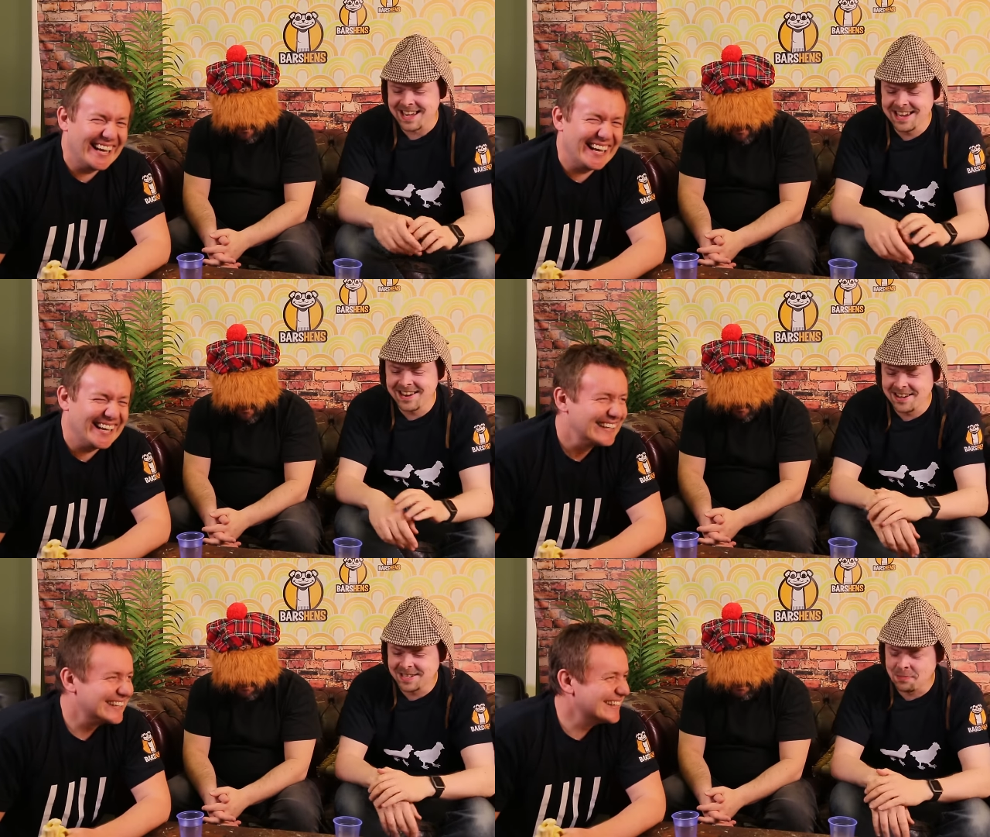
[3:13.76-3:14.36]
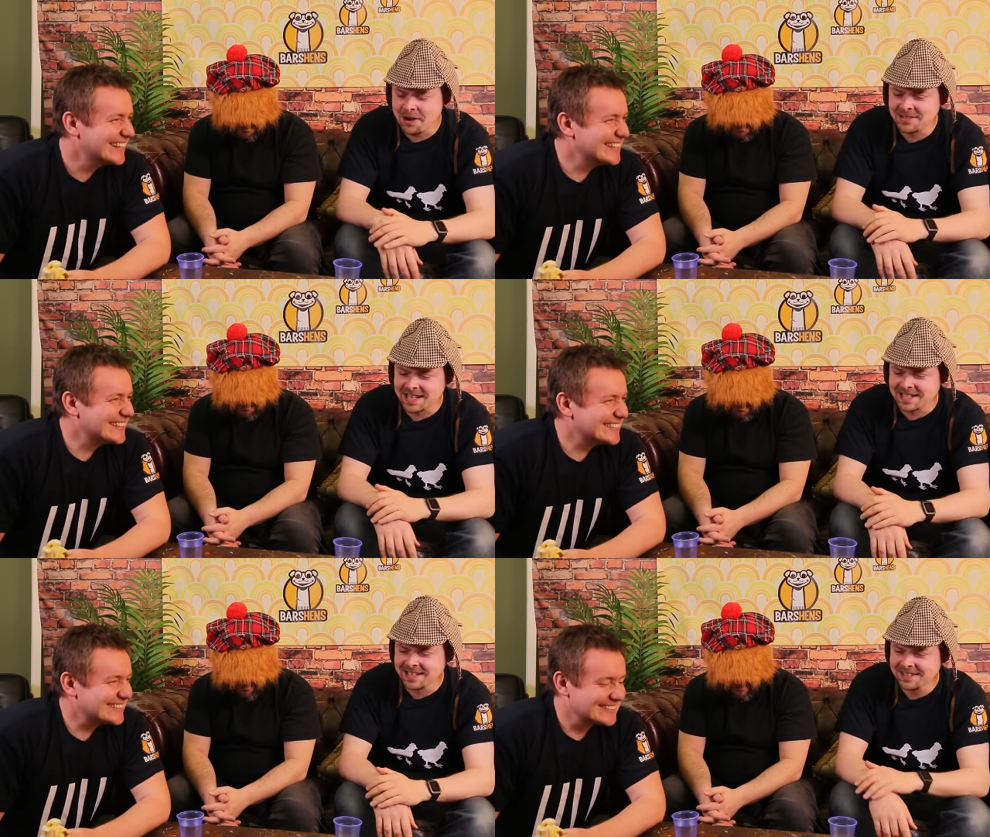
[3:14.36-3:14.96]
Speaker 1: Eli is
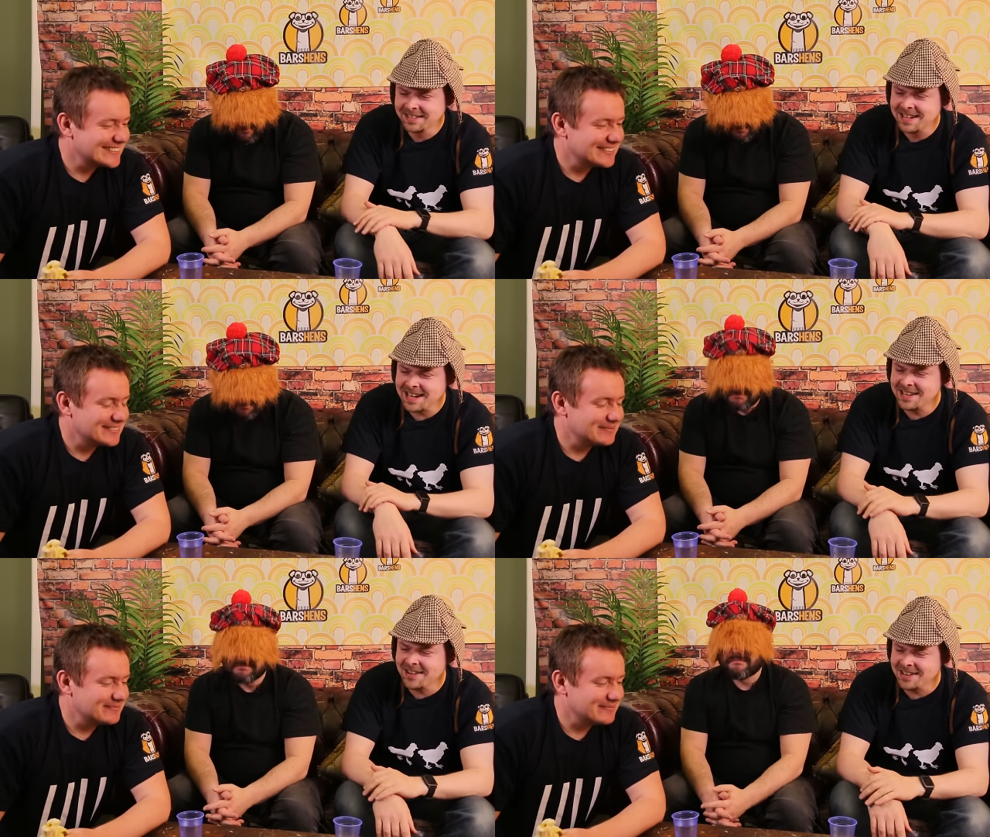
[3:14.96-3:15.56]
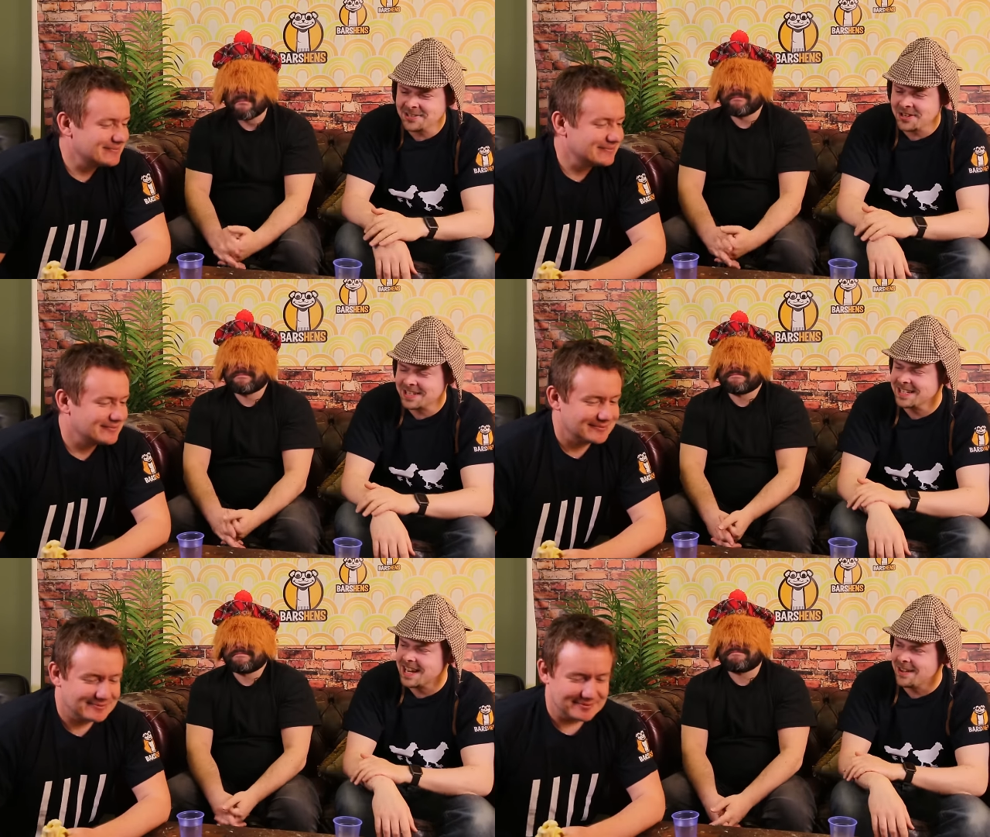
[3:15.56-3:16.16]
processing. Eli is
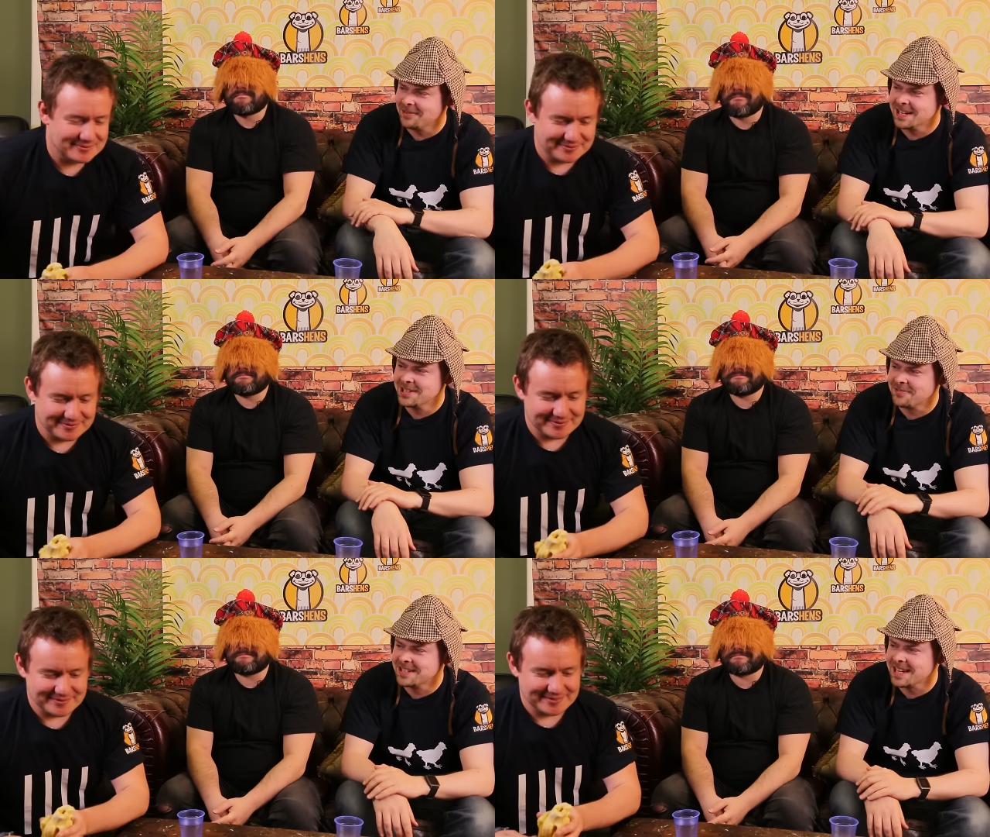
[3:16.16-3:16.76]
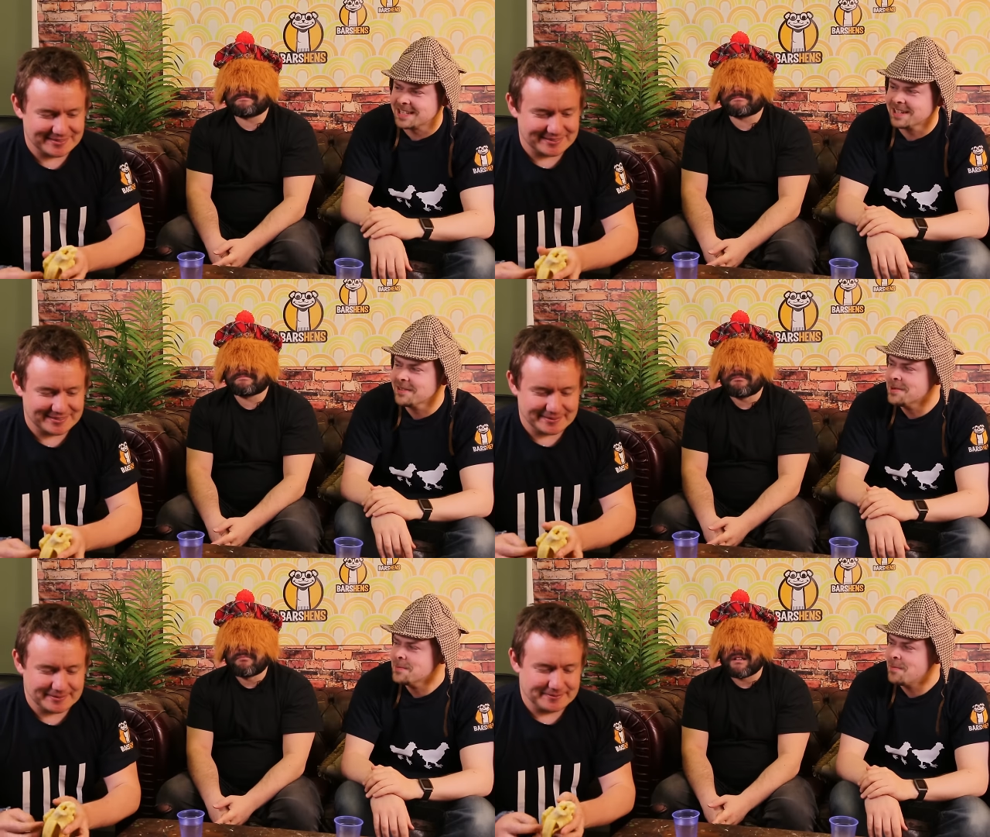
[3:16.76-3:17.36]
shutting down and needs
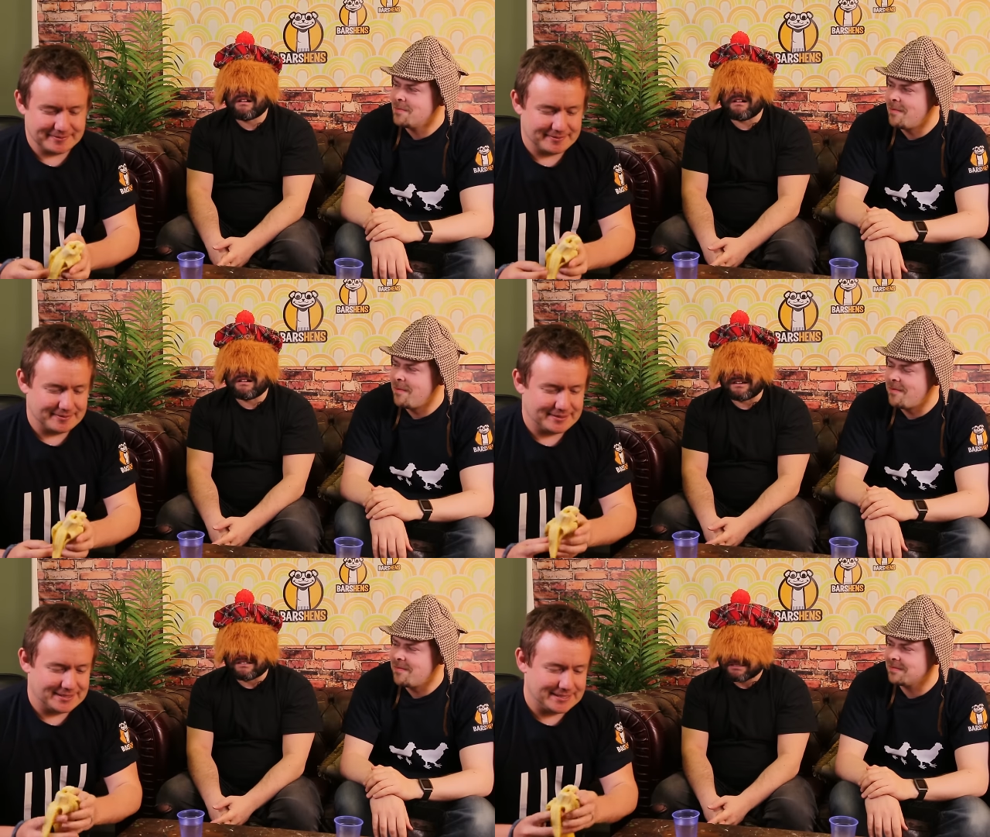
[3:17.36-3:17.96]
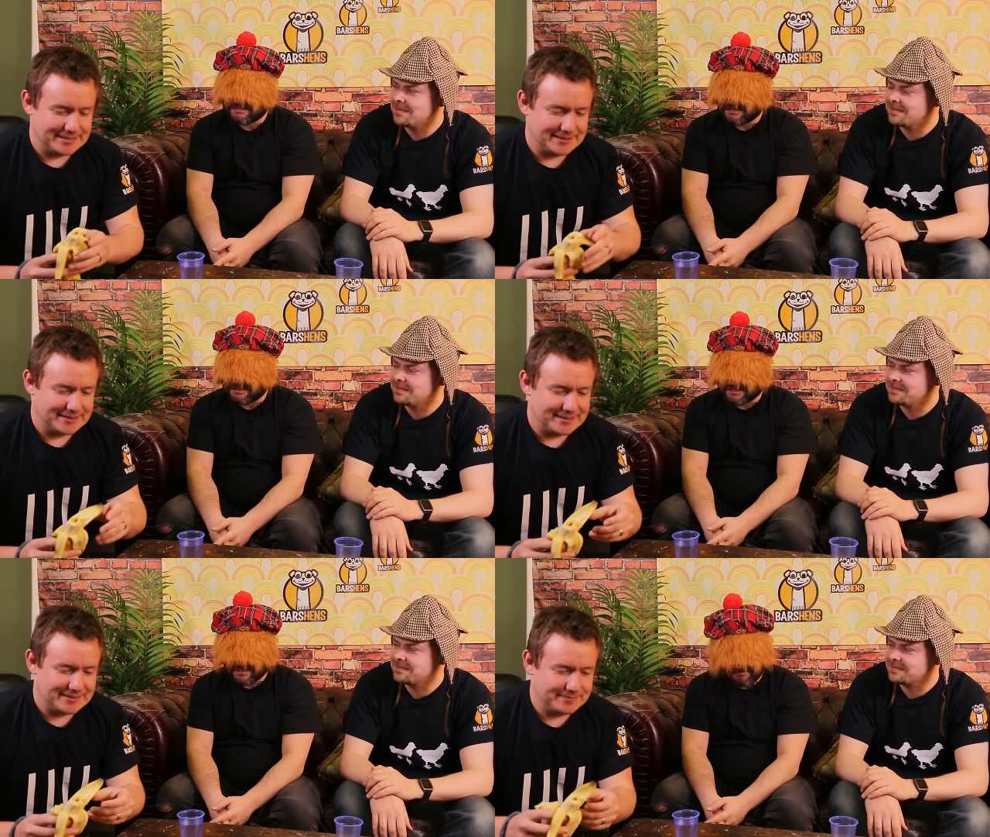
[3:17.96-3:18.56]
resetting. Oh,
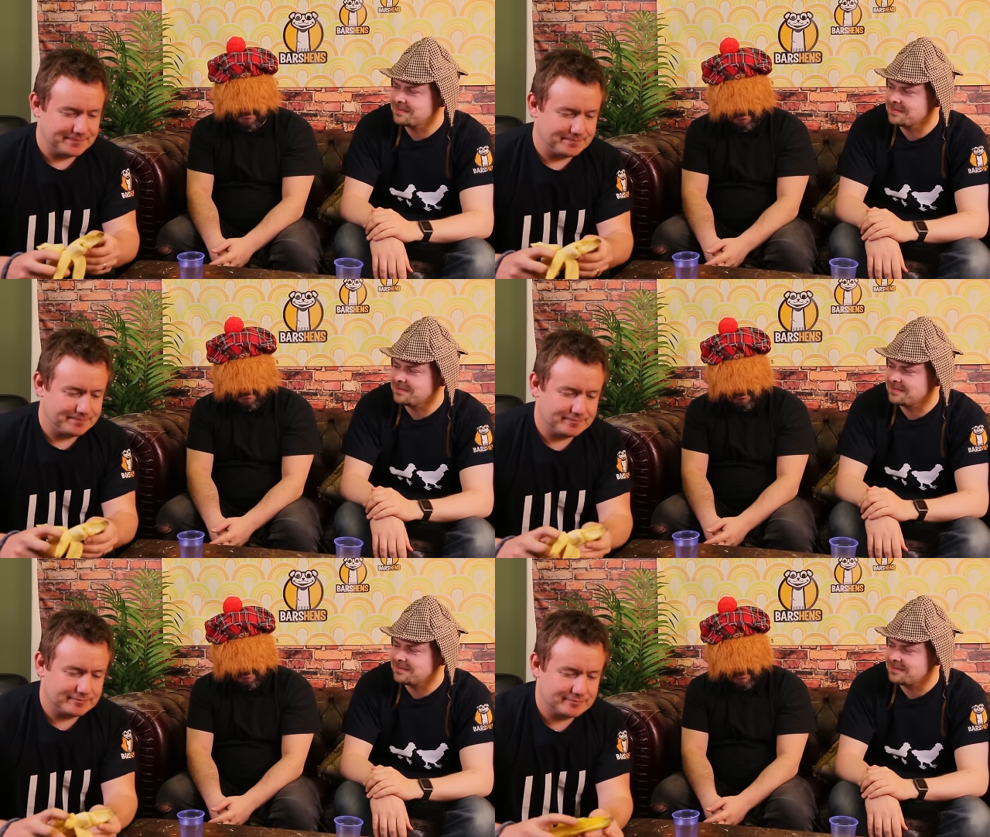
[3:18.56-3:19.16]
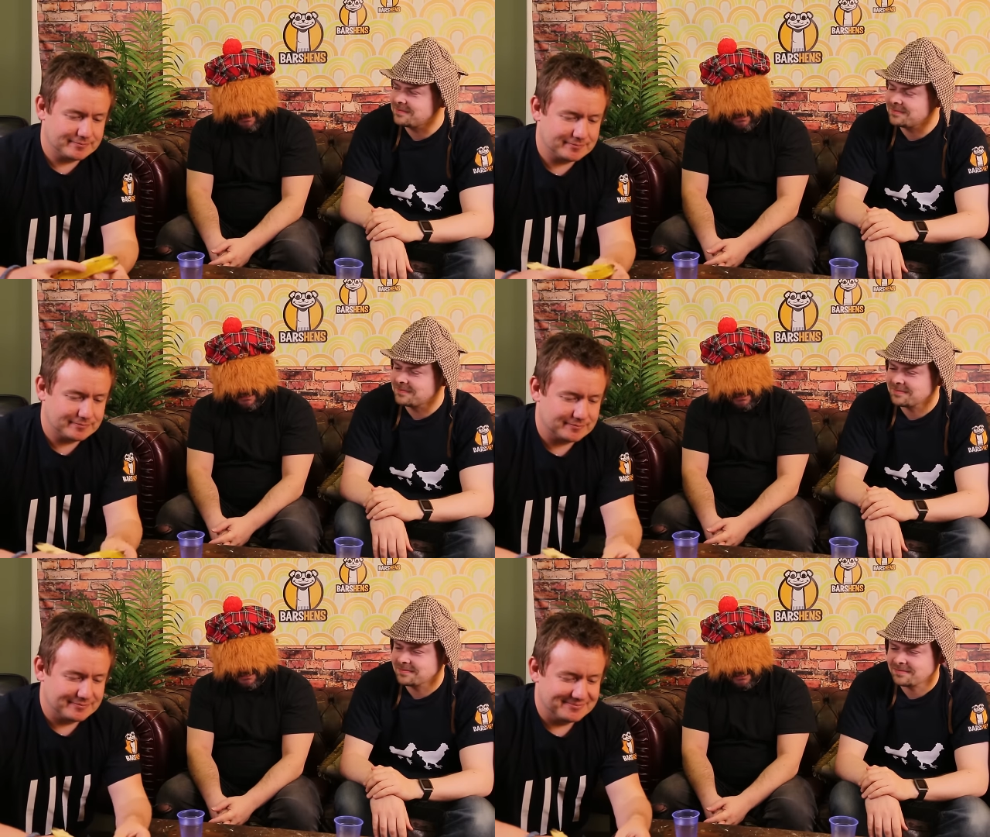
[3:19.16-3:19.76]
God.
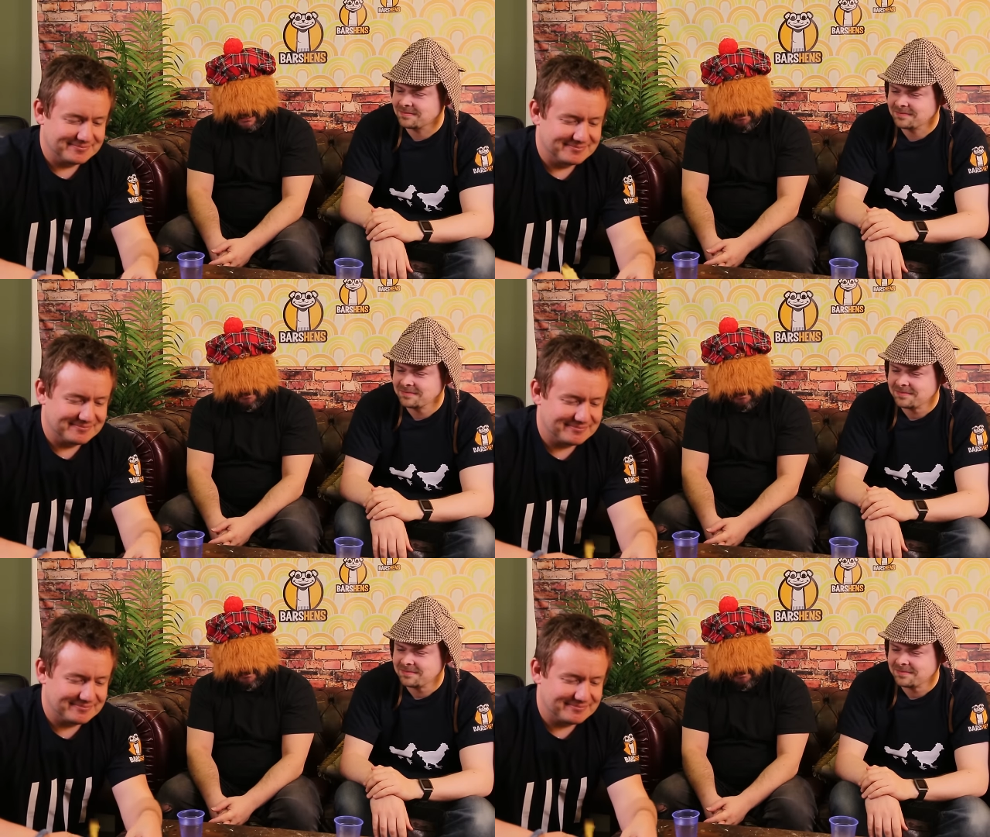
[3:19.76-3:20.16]
Uh,